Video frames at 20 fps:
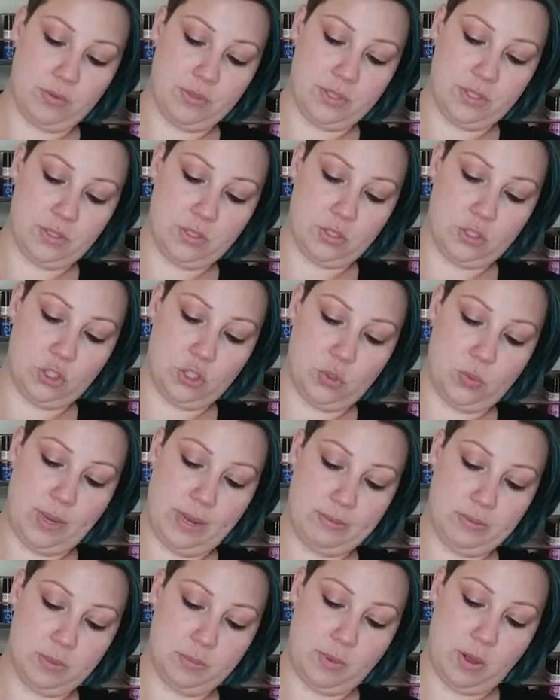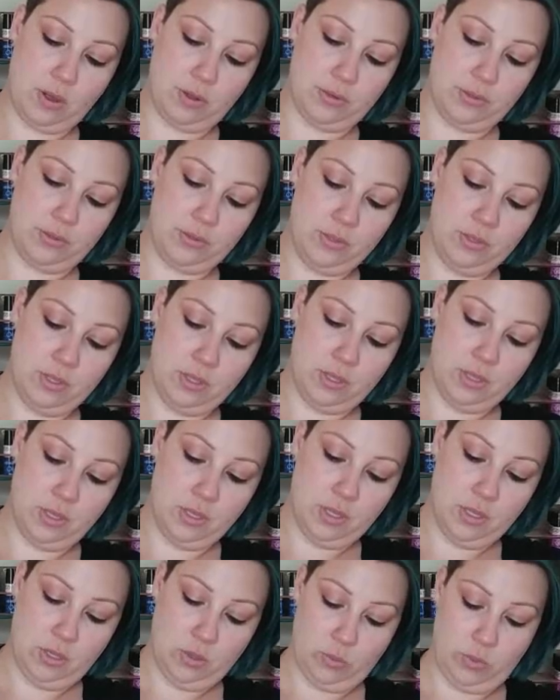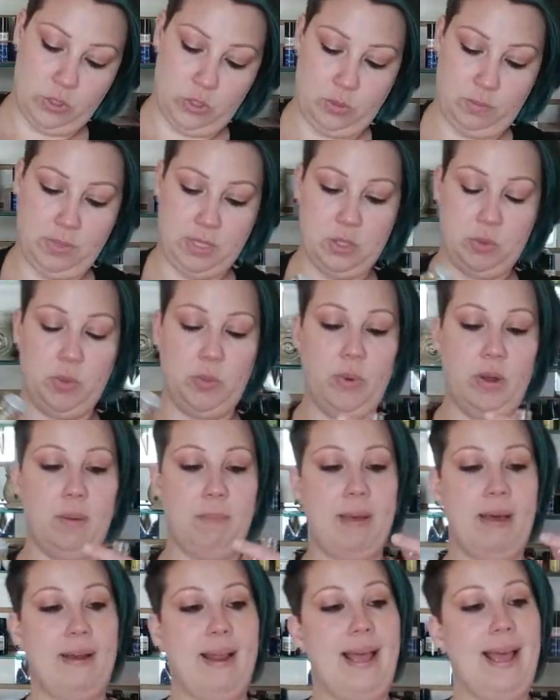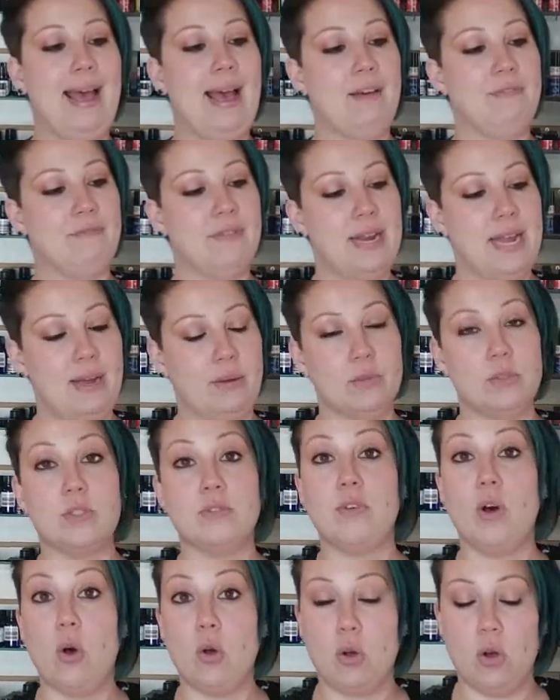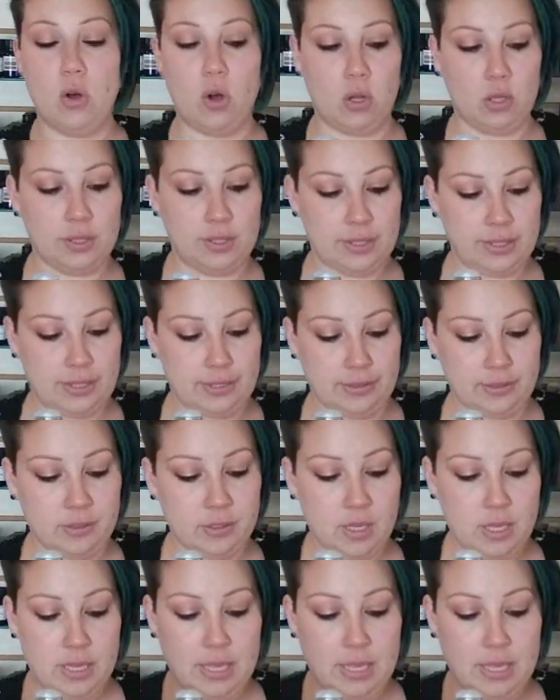This is a 2-ounce bottle, which means we want about a half an ounce of alcohol in here.